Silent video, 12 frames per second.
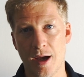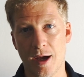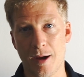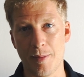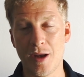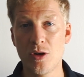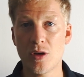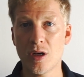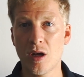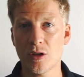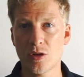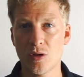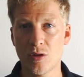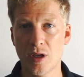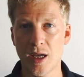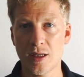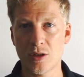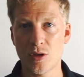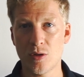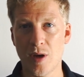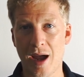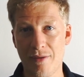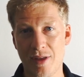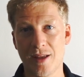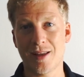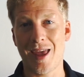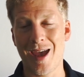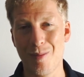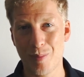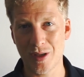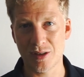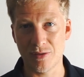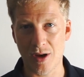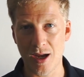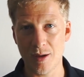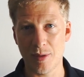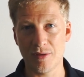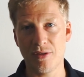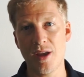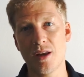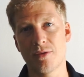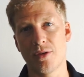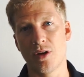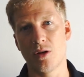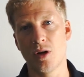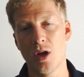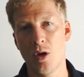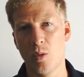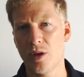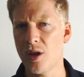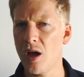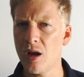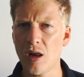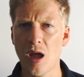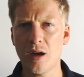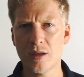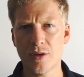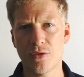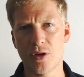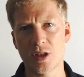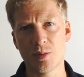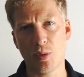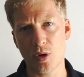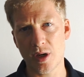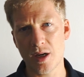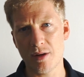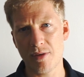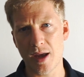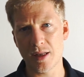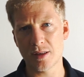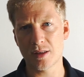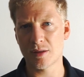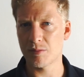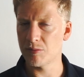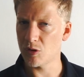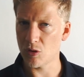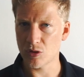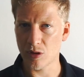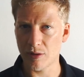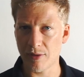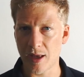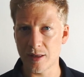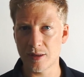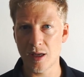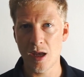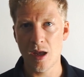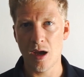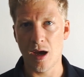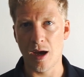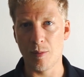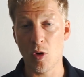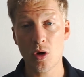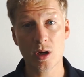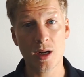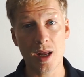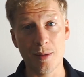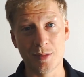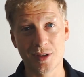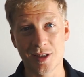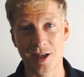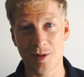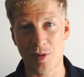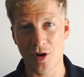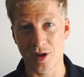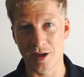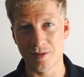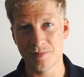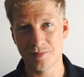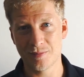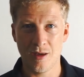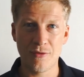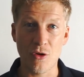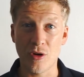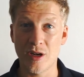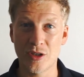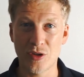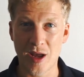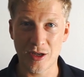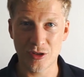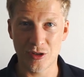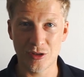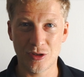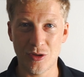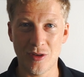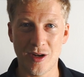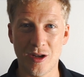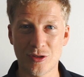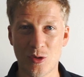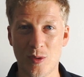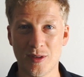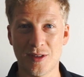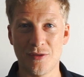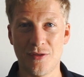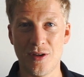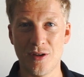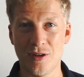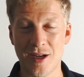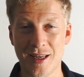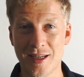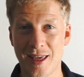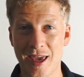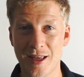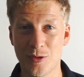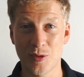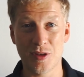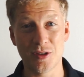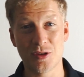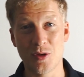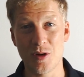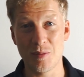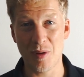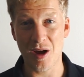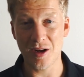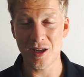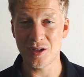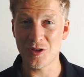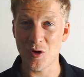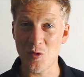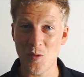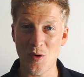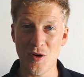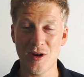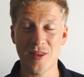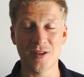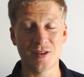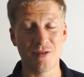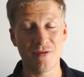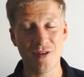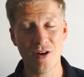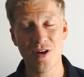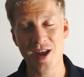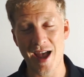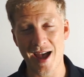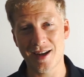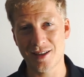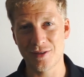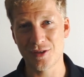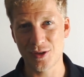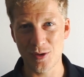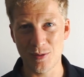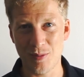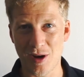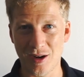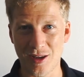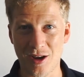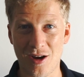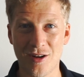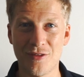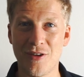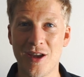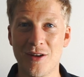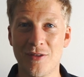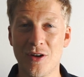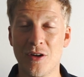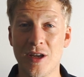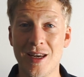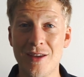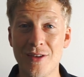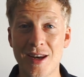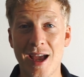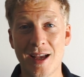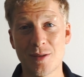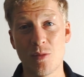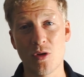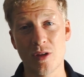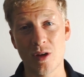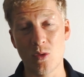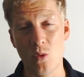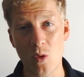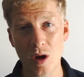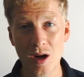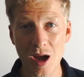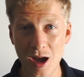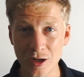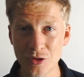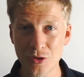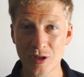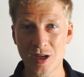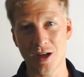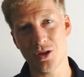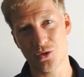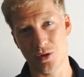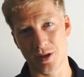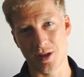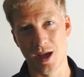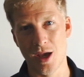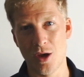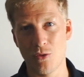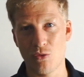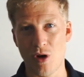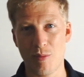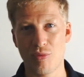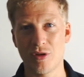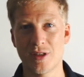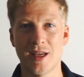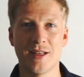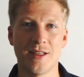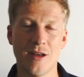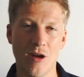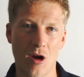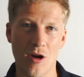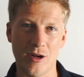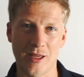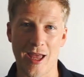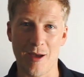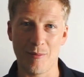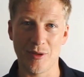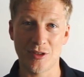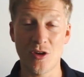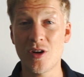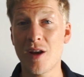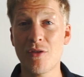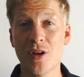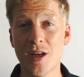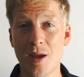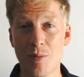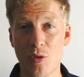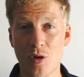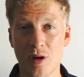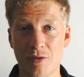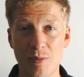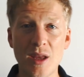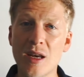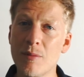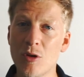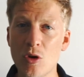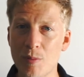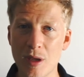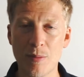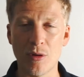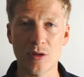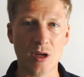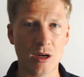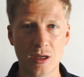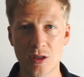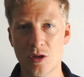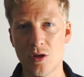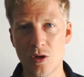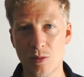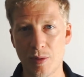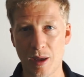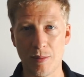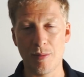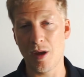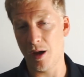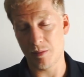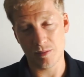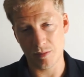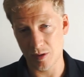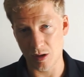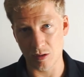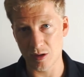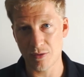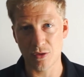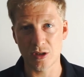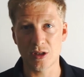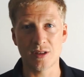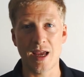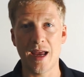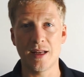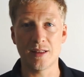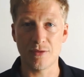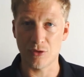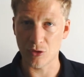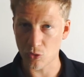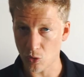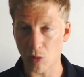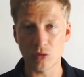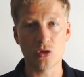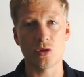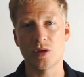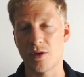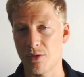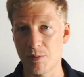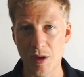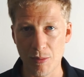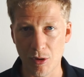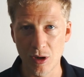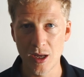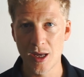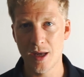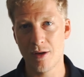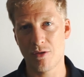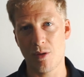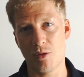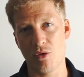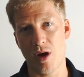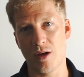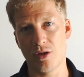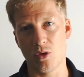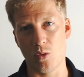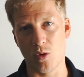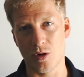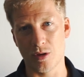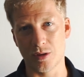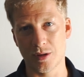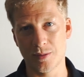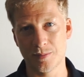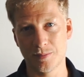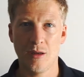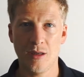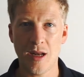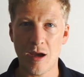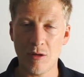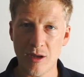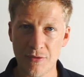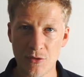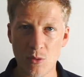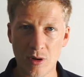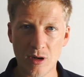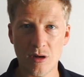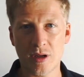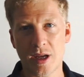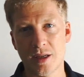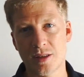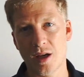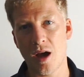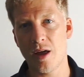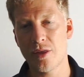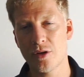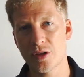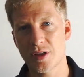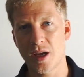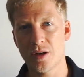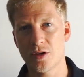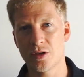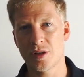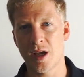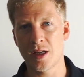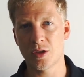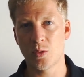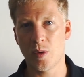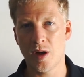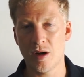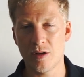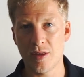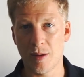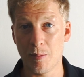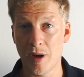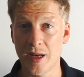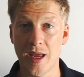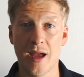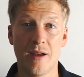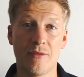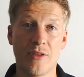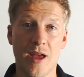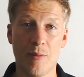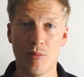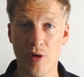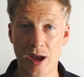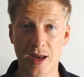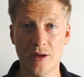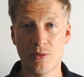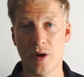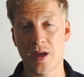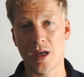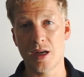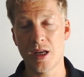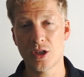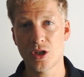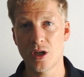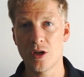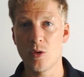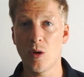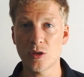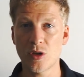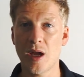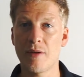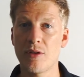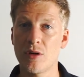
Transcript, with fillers: Um, and you can also get to have that campus vibe at Fayetteville with a lot of different sporting events, social events, um, or clubs to take part in. If you're an international student that also wants to feel engaged with the student body, don't worry, there's a very active student body on Fayetteville. It even has more than 100 countries represented on campus. So you're never going to get bored of meeting new people, talking to new people, uh, you know, different societies, different cultures, different people from around the world. Now, if you want to look at other centers as well that might have that brand recognition, you also have the